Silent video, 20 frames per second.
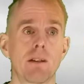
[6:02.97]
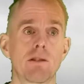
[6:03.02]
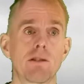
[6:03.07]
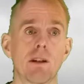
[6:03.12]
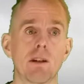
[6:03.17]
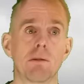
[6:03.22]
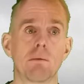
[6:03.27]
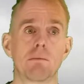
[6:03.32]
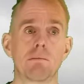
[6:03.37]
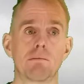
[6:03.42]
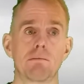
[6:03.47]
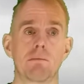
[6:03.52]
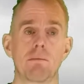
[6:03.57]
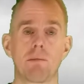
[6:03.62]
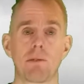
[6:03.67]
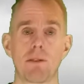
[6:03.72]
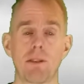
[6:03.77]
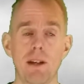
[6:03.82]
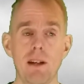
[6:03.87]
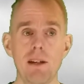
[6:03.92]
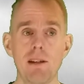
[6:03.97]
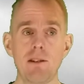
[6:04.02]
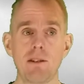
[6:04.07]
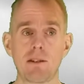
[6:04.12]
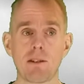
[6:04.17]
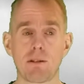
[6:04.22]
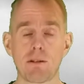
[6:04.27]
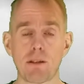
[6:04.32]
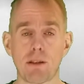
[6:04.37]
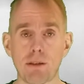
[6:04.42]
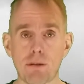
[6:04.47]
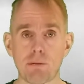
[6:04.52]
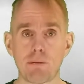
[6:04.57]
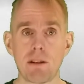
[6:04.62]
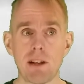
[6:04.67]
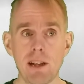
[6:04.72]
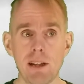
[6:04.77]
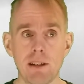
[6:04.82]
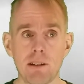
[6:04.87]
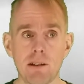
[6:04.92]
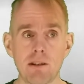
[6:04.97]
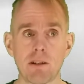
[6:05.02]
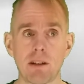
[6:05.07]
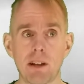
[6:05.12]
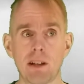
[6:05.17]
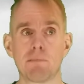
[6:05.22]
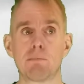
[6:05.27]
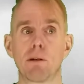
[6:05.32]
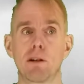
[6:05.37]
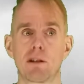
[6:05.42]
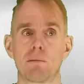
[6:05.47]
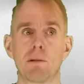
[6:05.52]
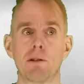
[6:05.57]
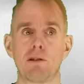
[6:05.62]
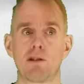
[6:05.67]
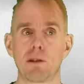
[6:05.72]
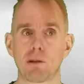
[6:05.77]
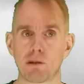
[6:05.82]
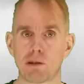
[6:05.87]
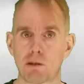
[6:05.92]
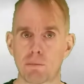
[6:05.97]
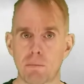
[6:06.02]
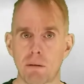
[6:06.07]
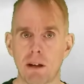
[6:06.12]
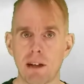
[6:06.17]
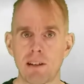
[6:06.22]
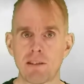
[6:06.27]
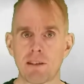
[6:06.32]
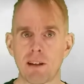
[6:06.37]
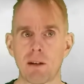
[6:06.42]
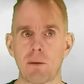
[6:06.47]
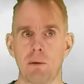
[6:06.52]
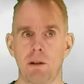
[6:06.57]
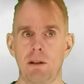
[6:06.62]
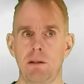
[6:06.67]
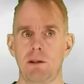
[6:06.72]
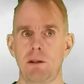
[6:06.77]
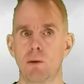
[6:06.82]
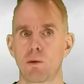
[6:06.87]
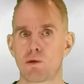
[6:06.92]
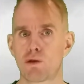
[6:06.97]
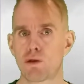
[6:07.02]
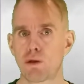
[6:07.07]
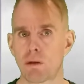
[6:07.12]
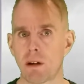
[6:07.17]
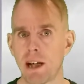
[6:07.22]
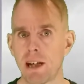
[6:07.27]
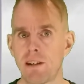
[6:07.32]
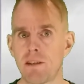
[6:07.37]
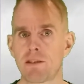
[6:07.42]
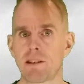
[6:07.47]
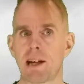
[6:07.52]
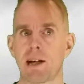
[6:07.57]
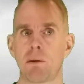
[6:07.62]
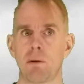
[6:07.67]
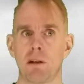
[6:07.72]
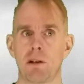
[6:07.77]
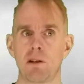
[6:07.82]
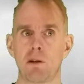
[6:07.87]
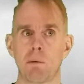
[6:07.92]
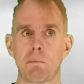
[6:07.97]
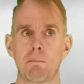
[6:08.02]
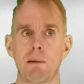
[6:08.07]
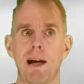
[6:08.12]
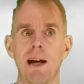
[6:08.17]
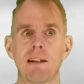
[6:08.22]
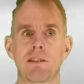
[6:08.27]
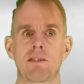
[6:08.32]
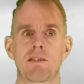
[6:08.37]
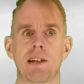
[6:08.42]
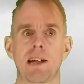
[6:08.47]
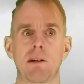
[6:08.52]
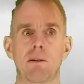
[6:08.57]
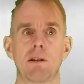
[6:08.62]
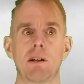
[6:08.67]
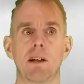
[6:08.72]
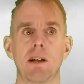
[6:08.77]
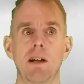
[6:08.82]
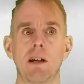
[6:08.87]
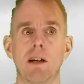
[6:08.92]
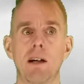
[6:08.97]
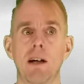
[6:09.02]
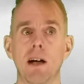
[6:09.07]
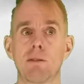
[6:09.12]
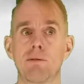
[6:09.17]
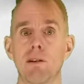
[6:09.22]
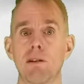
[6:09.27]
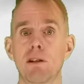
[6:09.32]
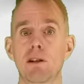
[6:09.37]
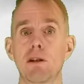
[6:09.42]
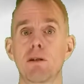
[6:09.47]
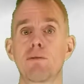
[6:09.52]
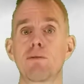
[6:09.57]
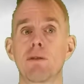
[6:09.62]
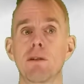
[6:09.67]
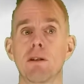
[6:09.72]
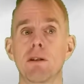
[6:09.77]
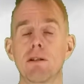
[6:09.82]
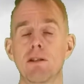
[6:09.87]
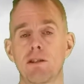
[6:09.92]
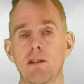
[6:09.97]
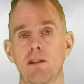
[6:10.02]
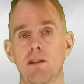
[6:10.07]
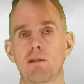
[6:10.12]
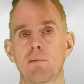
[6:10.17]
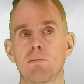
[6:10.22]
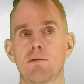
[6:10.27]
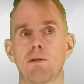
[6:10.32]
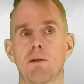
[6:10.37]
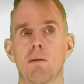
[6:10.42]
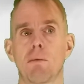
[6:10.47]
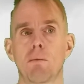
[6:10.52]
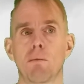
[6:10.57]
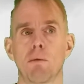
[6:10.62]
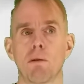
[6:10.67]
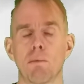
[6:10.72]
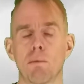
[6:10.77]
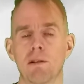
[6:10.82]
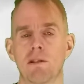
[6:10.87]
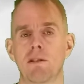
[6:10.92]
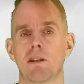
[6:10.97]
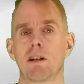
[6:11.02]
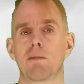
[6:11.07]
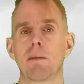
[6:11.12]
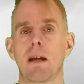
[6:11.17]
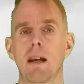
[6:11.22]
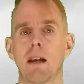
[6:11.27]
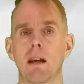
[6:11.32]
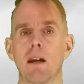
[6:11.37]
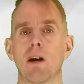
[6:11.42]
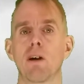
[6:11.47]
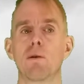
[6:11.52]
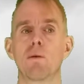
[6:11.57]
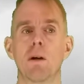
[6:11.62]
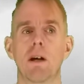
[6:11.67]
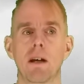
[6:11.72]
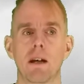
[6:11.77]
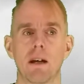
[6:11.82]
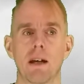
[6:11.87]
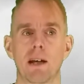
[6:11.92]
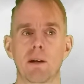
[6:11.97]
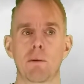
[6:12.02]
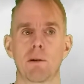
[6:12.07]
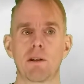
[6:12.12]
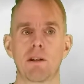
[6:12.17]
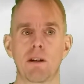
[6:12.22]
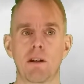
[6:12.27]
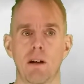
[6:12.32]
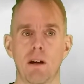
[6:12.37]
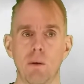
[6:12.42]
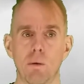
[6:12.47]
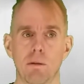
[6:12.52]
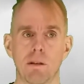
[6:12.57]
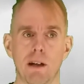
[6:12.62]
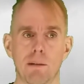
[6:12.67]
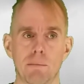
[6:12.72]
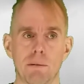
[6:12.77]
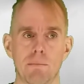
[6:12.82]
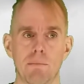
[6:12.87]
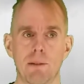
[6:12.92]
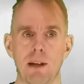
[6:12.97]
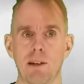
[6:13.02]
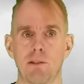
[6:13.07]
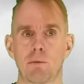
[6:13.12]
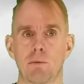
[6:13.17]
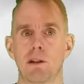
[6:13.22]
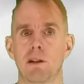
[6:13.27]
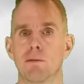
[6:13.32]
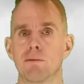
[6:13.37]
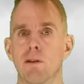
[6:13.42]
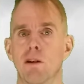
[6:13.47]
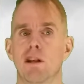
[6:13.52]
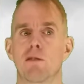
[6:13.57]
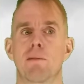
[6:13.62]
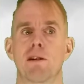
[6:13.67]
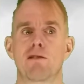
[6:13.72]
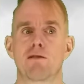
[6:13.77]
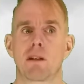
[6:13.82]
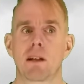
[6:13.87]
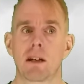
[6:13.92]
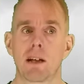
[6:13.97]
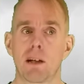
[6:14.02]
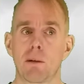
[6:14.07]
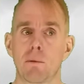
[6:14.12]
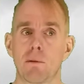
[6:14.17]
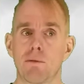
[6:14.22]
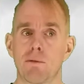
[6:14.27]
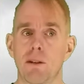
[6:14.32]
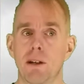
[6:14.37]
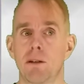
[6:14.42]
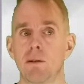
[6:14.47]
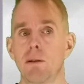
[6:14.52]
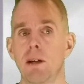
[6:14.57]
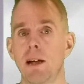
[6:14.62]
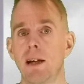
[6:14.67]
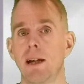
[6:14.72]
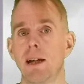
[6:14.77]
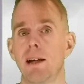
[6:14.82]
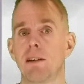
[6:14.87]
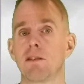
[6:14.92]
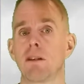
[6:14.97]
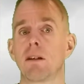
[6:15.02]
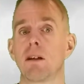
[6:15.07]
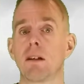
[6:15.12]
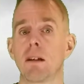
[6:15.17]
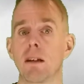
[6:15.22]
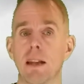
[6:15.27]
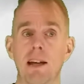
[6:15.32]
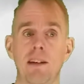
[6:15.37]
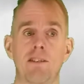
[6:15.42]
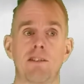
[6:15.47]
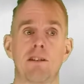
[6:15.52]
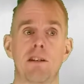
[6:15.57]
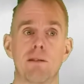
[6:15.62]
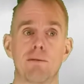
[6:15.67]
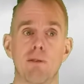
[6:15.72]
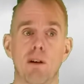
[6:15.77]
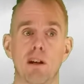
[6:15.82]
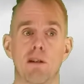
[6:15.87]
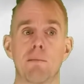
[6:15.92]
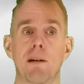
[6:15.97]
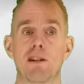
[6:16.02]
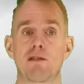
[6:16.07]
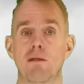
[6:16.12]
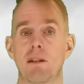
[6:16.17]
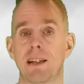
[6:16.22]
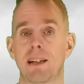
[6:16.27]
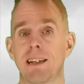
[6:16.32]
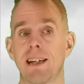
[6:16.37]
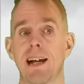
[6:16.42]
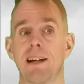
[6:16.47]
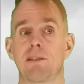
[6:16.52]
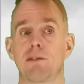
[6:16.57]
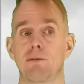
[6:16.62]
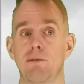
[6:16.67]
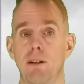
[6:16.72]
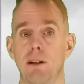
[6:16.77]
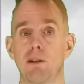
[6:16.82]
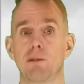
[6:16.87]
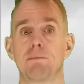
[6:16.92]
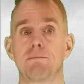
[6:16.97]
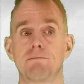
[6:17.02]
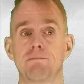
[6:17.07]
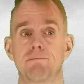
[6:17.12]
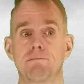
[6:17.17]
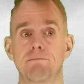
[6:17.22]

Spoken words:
So these three design embodiments, your spray tower, your trade tower and your packed tower, are very good for systems what we term low liquid holdup. That's where your volumetric liquid flow is a lot less than your volumetric gas flow.